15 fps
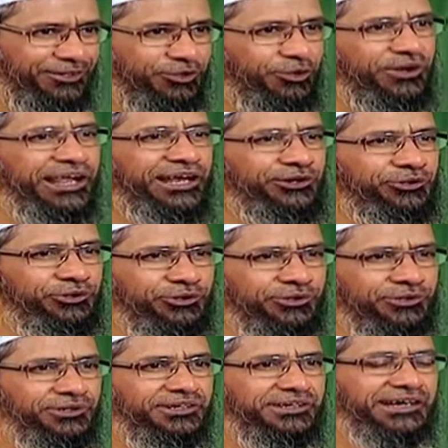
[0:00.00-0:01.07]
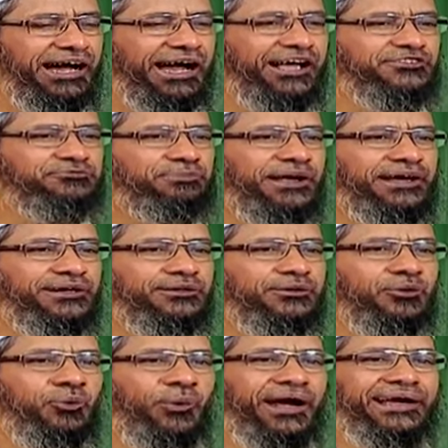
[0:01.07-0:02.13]
What I do, I spend
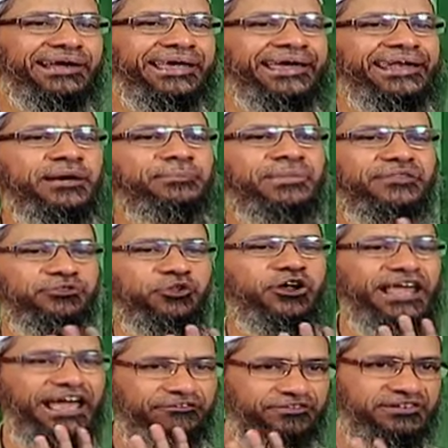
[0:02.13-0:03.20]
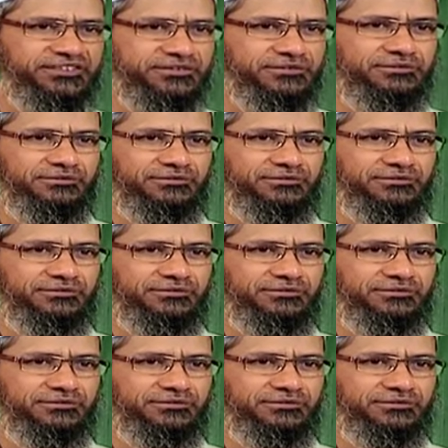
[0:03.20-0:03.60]
one day in a month on average.